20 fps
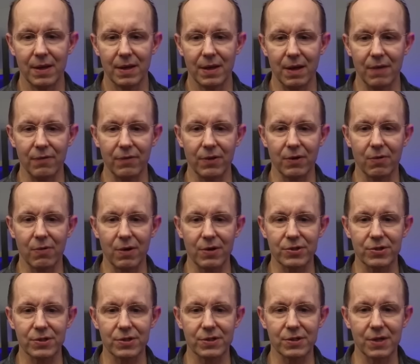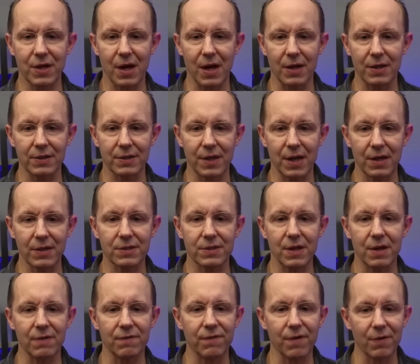Given the question's context
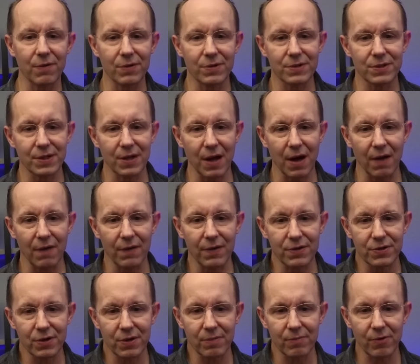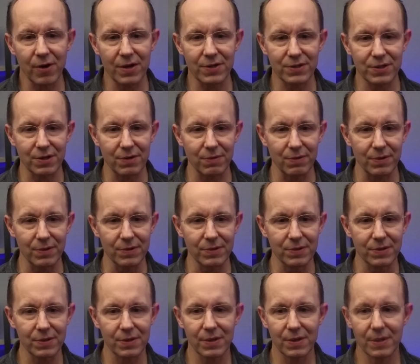and focusing on the term
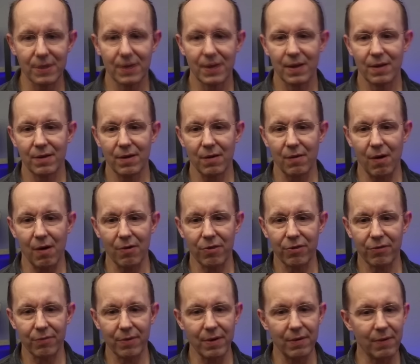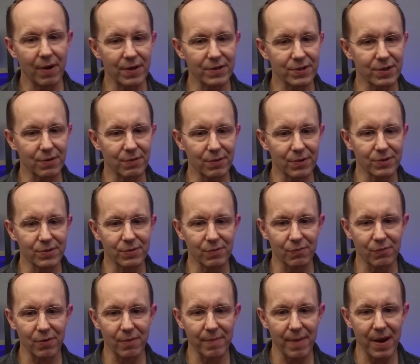rescuers, there are 3 rescuers
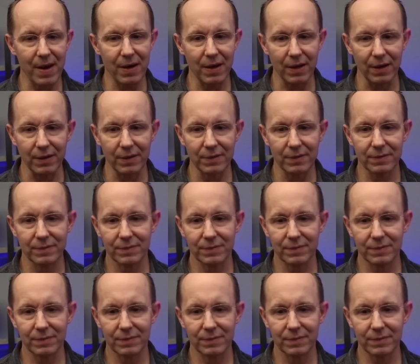remaining.